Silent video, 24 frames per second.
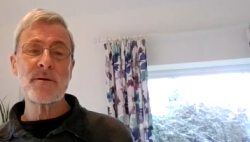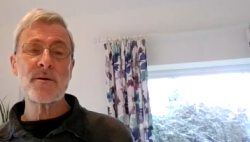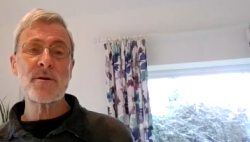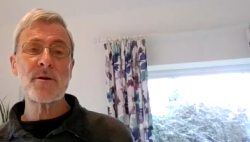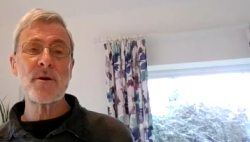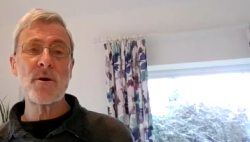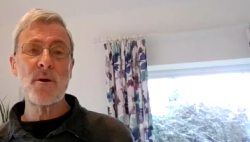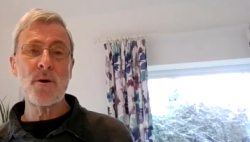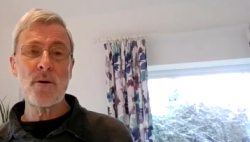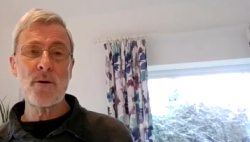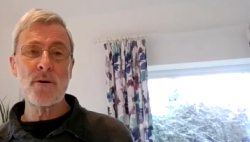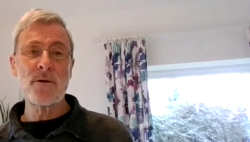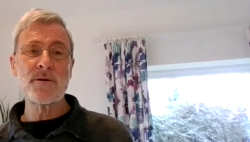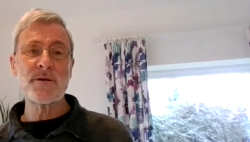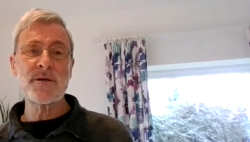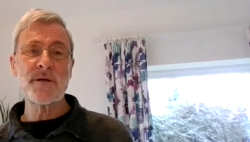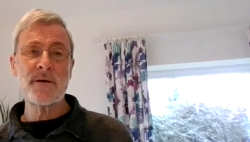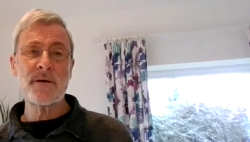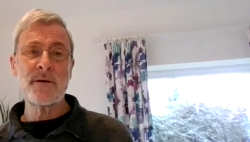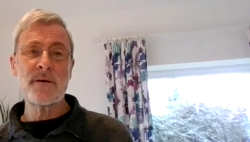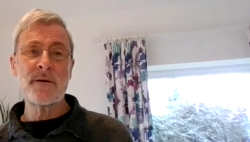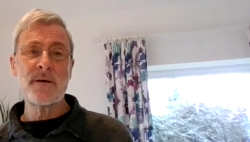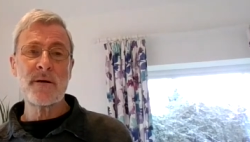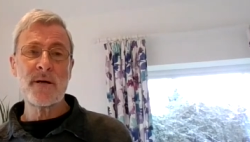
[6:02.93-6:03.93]
God
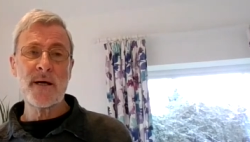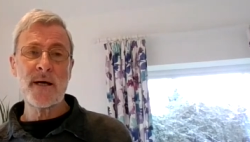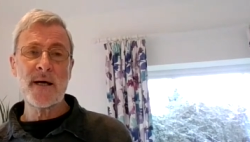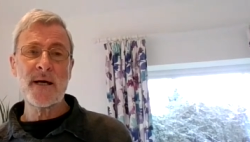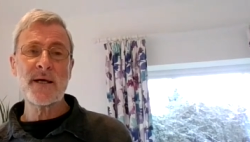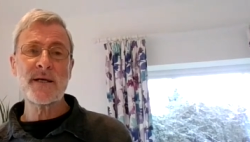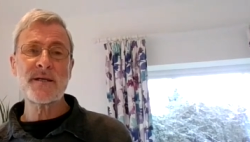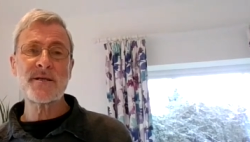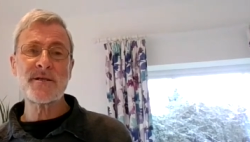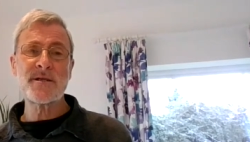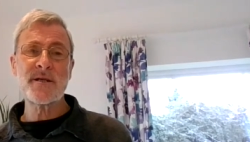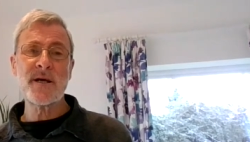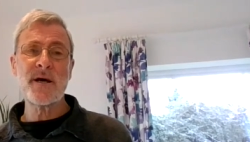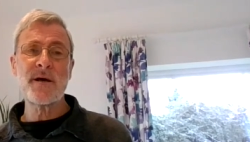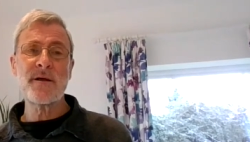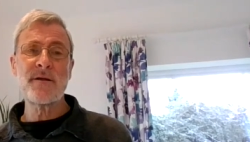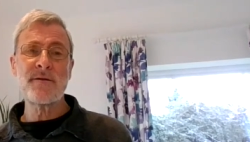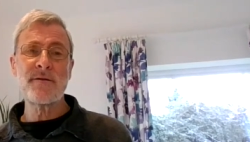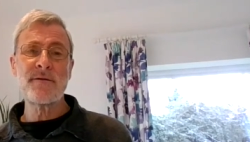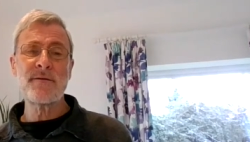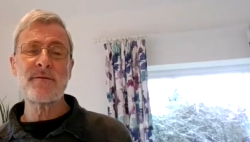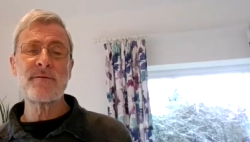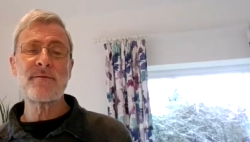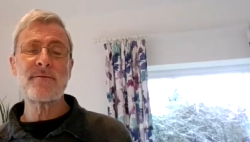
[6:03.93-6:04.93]
has done
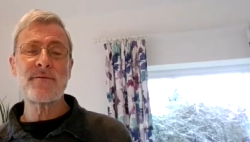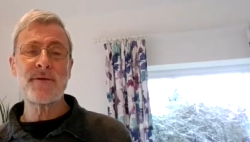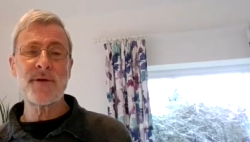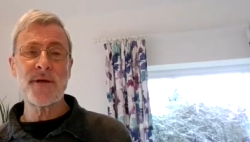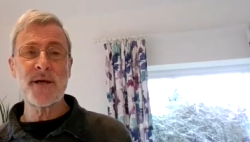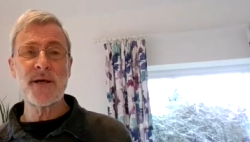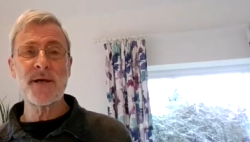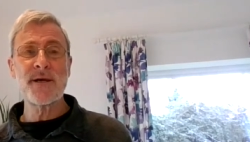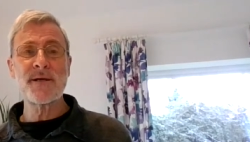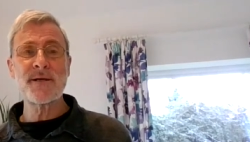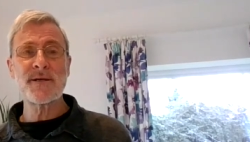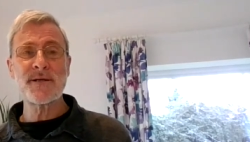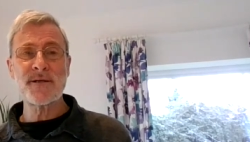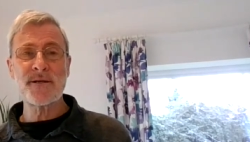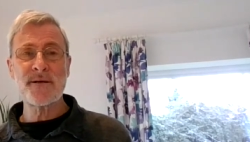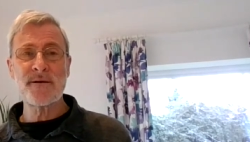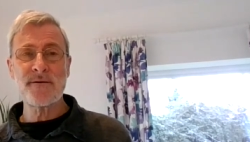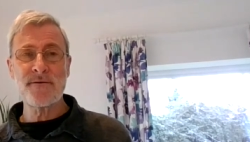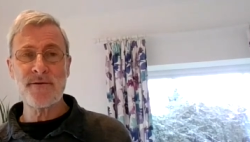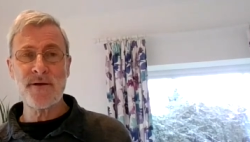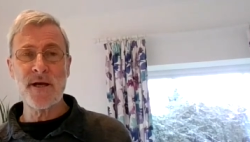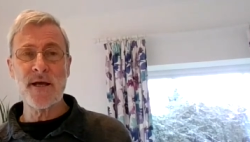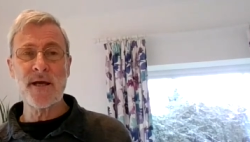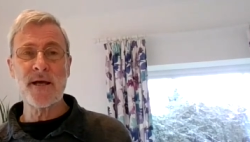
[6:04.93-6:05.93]
these
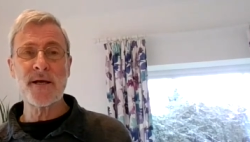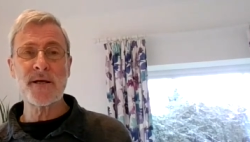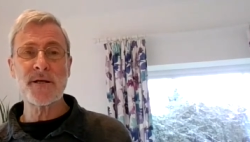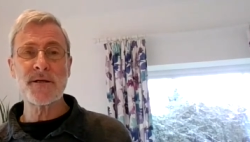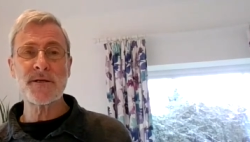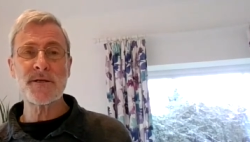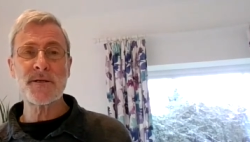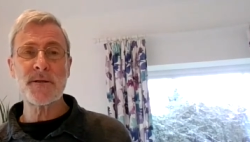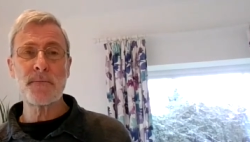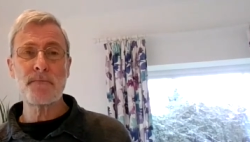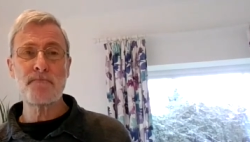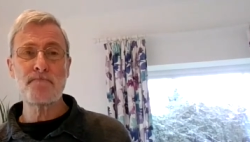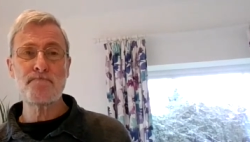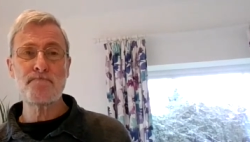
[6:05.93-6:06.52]
things.